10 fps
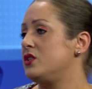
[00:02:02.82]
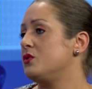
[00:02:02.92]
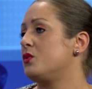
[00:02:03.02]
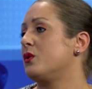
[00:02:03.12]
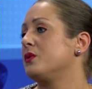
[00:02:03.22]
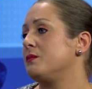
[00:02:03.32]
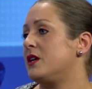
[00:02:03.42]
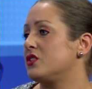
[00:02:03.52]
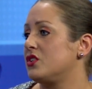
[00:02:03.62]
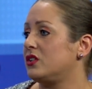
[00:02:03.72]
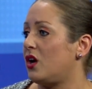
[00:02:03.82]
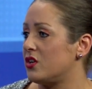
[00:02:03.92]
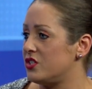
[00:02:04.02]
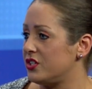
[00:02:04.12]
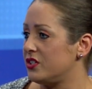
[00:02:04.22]
do work with much
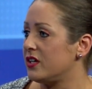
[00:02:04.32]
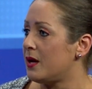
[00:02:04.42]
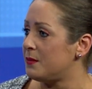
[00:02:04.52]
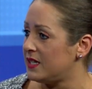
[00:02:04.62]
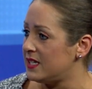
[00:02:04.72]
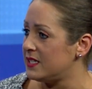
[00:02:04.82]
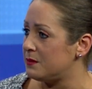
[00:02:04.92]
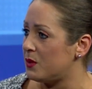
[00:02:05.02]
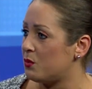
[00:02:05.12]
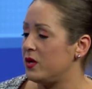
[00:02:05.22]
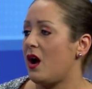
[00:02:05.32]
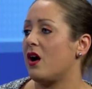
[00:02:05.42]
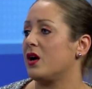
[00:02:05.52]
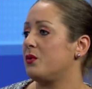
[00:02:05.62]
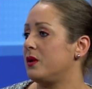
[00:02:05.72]
larger companies, but we
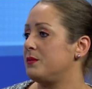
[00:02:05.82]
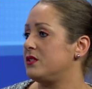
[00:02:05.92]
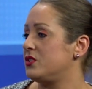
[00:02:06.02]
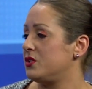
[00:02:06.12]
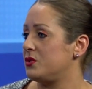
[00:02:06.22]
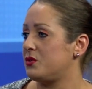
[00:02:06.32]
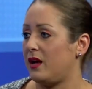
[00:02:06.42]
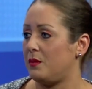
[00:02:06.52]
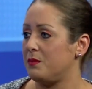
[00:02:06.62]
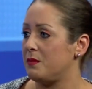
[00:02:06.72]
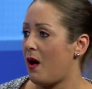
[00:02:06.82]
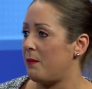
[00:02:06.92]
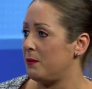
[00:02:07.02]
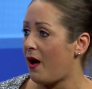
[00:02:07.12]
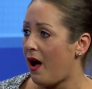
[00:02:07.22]
are equipped to help the mom
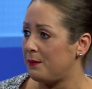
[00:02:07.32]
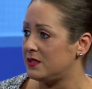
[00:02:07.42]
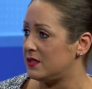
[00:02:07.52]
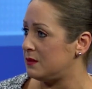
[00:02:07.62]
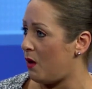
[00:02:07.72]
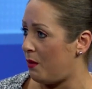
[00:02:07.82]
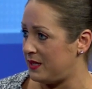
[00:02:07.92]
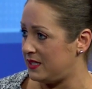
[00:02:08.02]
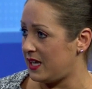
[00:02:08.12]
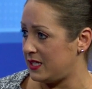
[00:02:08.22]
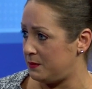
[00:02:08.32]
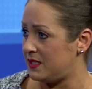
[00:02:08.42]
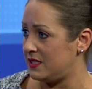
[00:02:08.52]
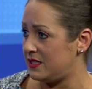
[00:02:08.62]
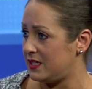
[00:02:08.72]
and pops, the small mid-sized
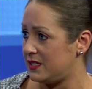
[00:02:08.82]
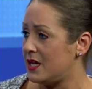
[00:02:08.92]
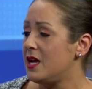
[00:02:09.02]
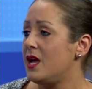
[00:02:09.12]
businesses,